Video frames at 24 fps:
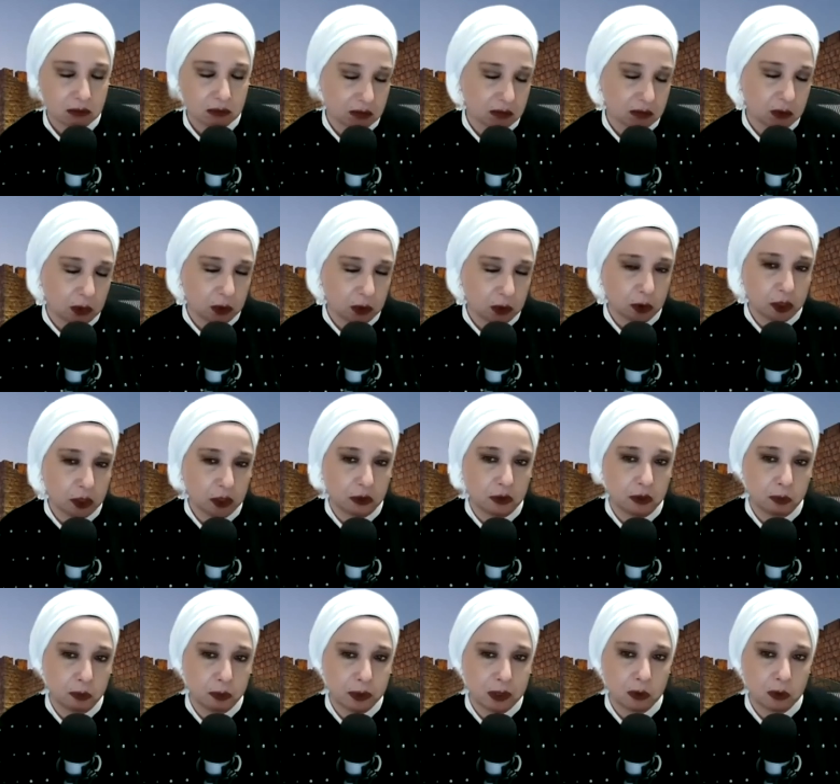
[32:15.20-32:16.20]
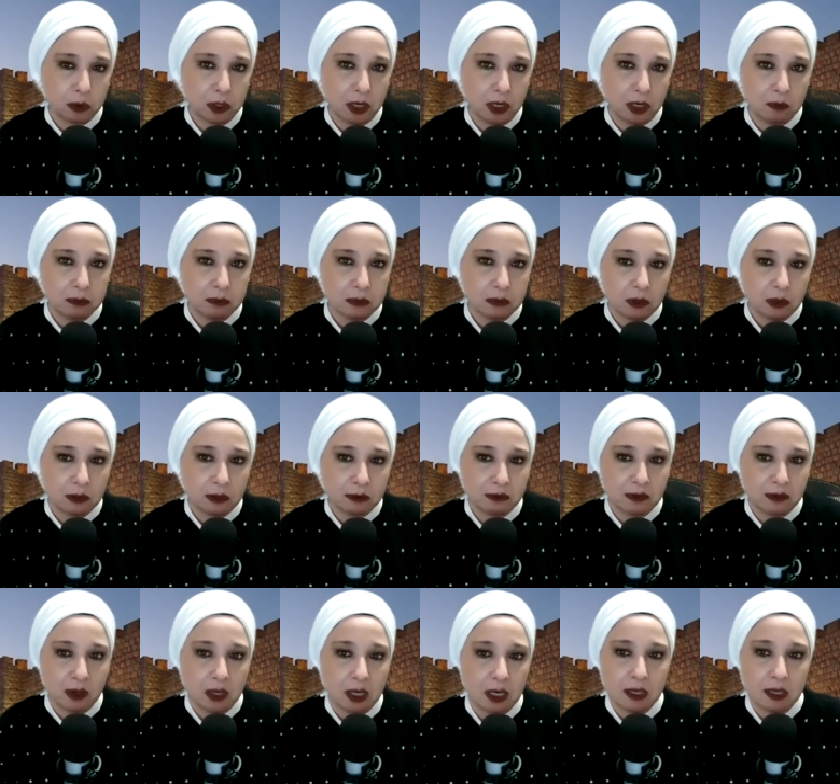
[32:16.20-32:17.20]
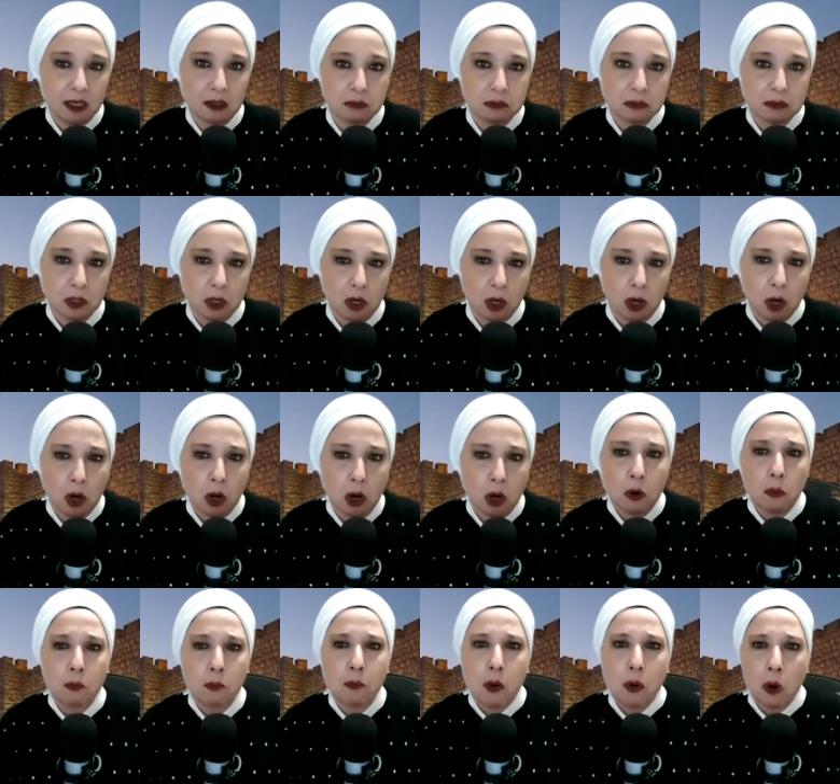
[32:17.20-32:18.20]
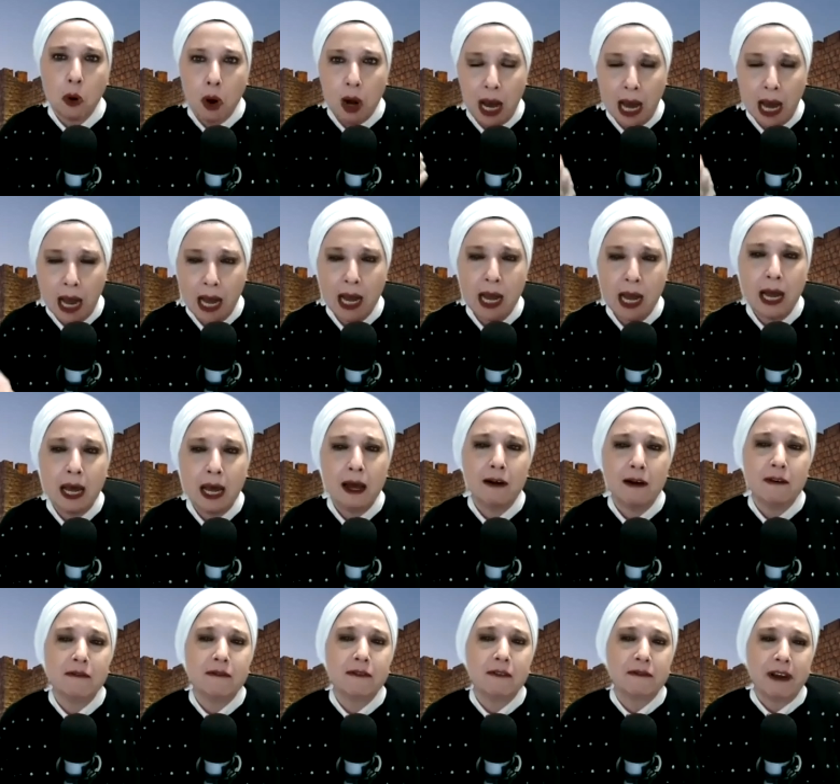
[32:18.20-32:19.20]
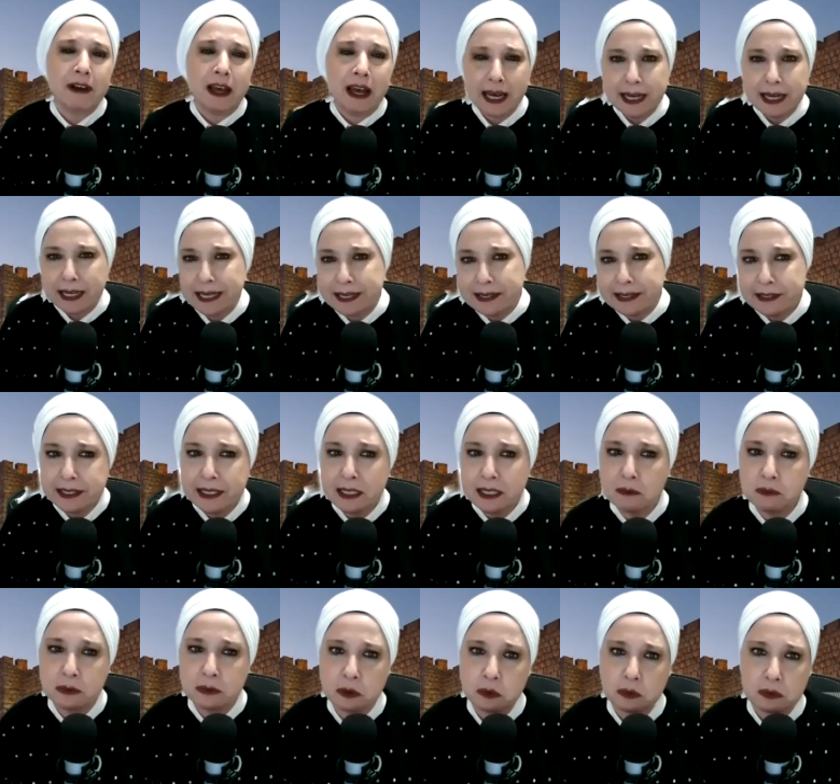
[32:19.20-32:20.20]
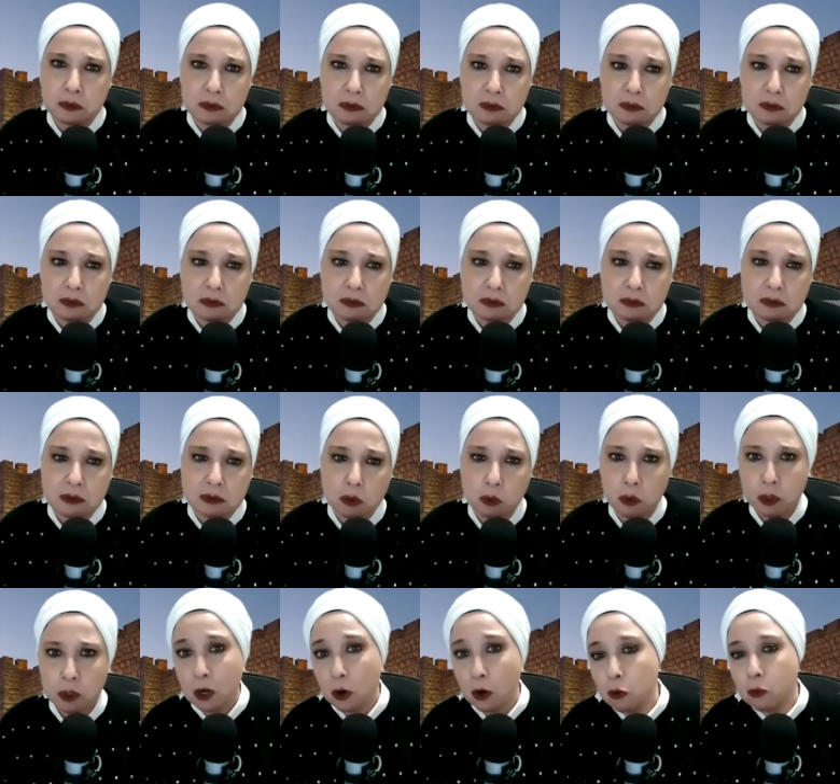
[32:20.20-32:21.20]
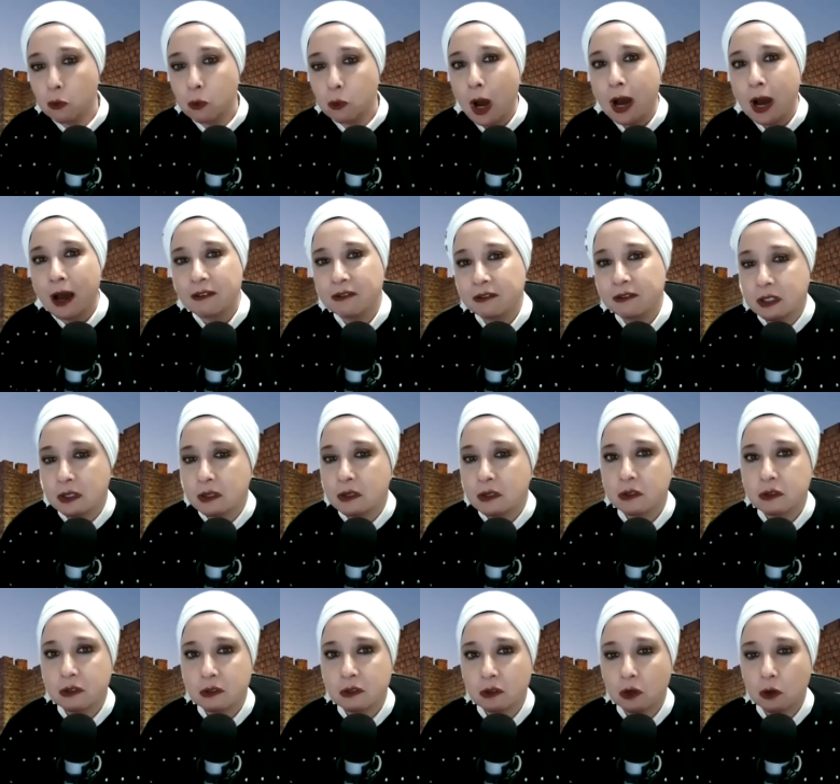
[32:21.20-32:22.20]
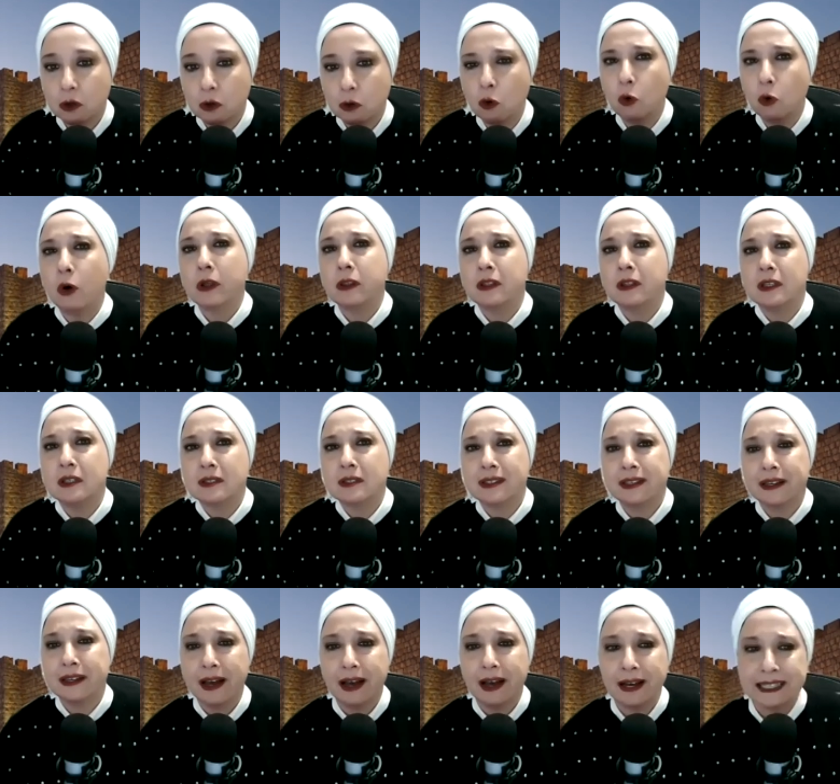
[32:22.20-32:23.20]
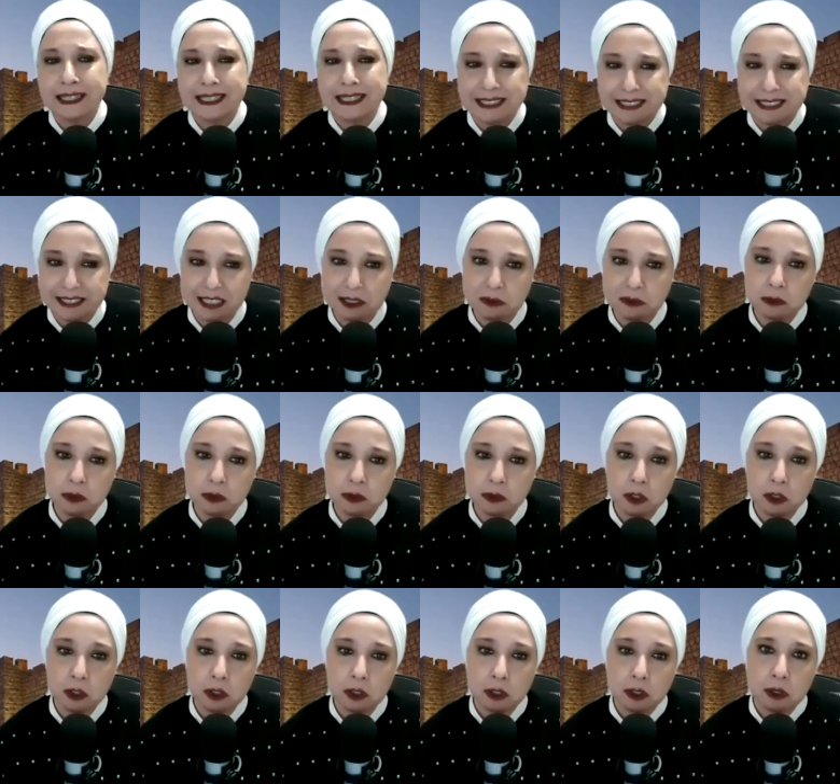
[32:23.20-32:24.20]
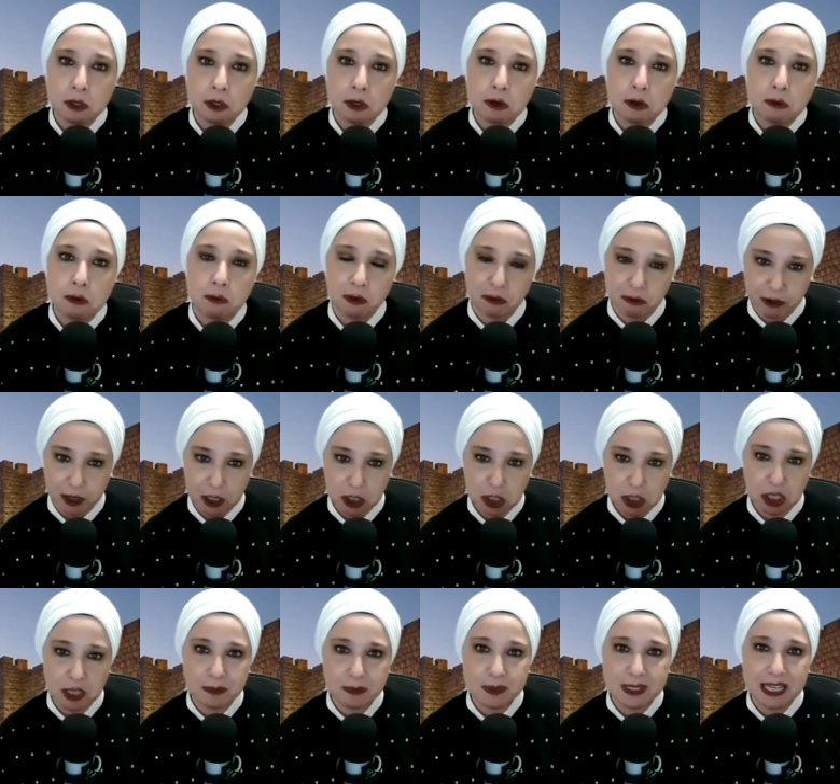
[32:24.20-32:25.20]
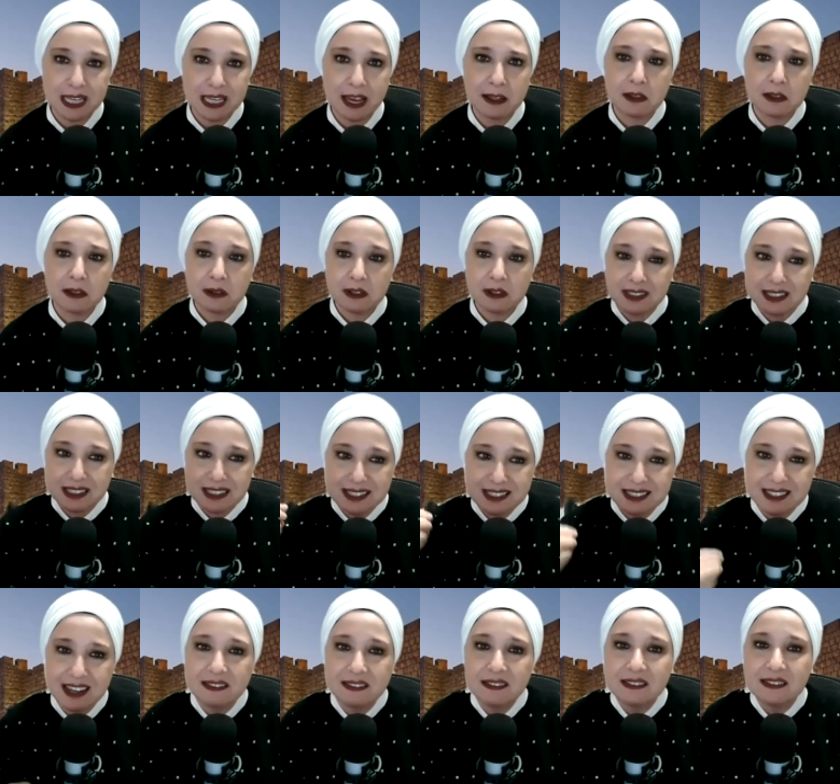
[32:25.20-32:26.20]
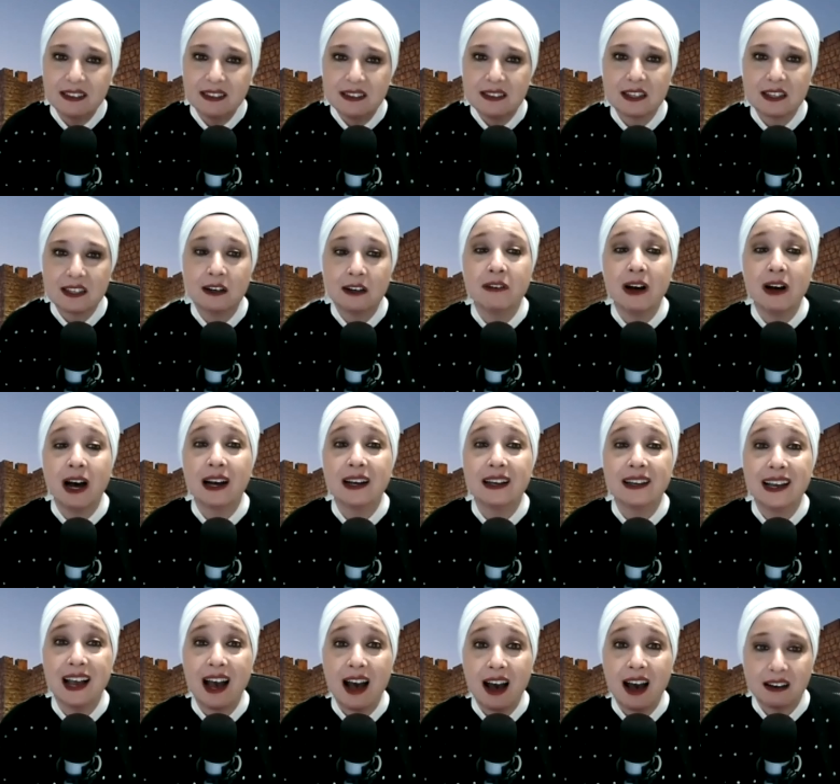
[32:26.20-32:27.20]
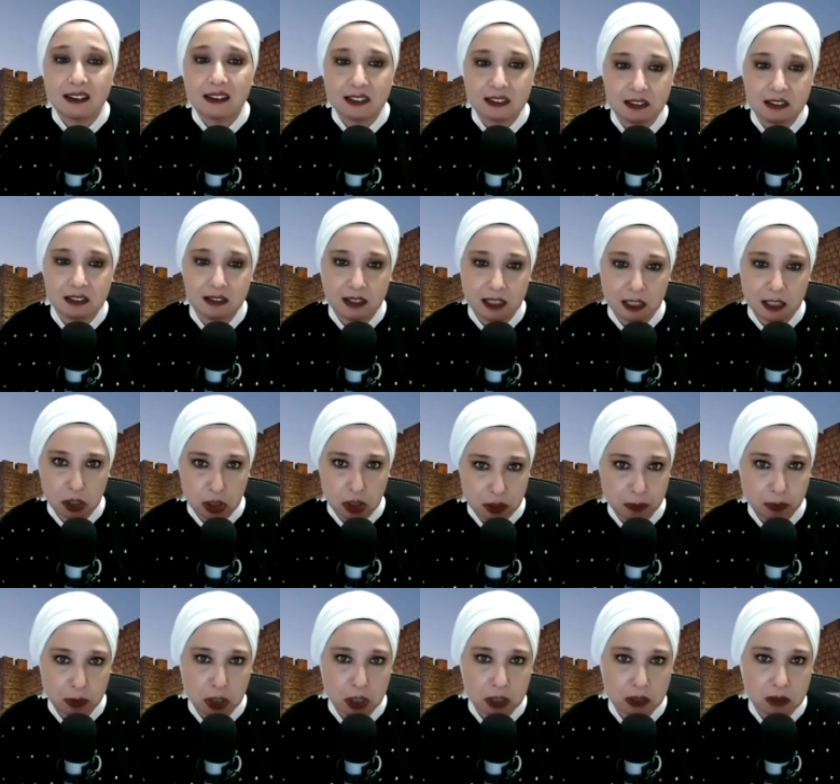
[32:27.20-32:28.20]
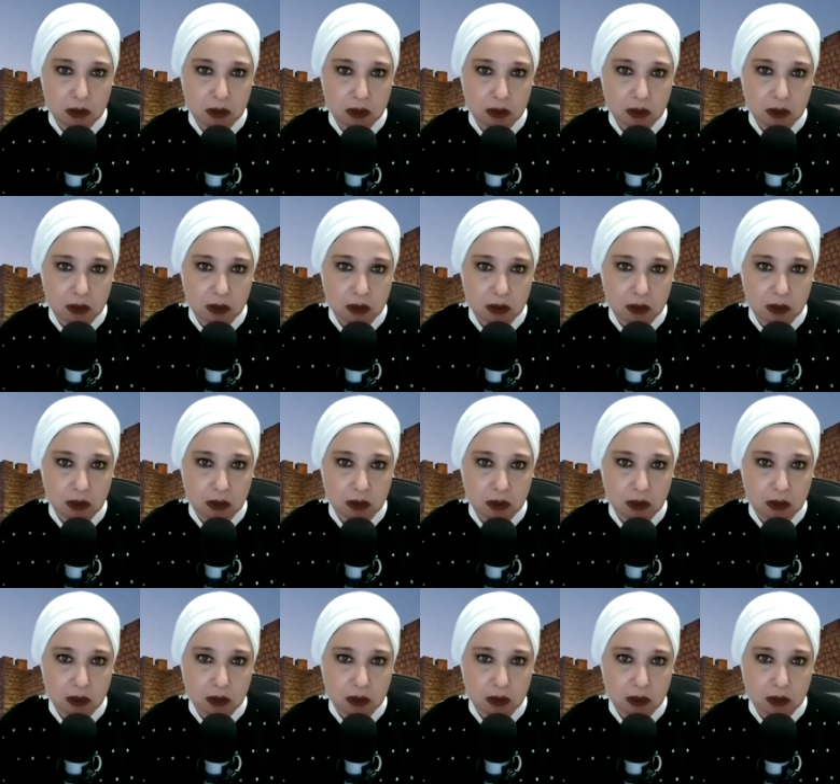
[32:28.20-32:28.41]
Look at the psukim of Tehillim. Moav veHagrim. We know who Moav is. Who are these Hagrim? Mefarshim say that the descendants of Hagar, the Egyptian.